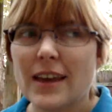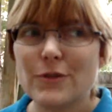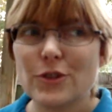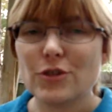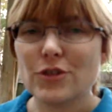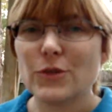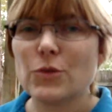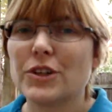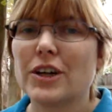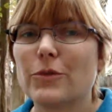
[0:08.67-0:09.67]
For those of you who
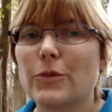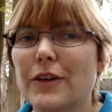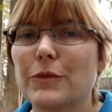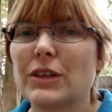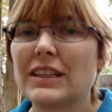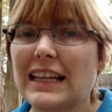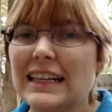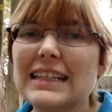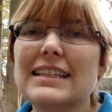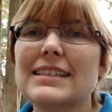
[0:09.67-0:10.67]
are not aware of what that
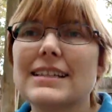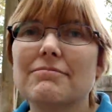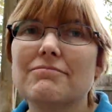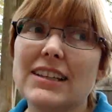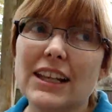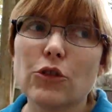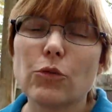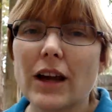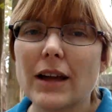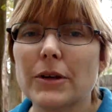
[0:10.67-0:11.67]
is,
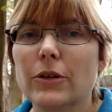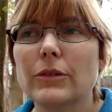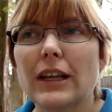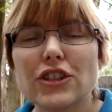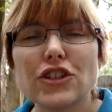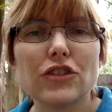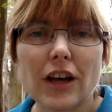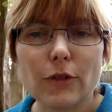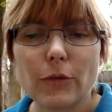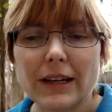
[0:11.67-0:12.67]
NaNoWriMo, National
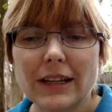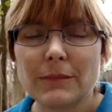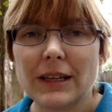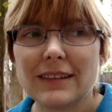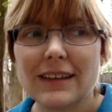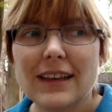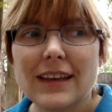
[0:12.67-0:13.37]
Novel Writing Month,